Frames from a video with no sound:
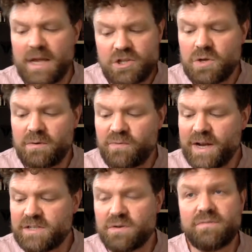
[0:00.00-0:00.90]
too
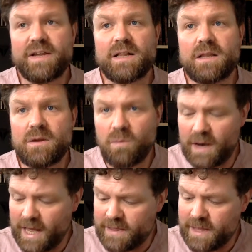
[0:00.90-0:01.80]
afraid to reveal what
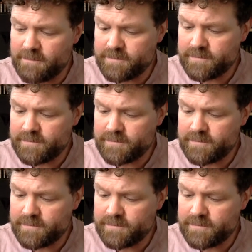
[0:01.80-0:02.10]
lay there.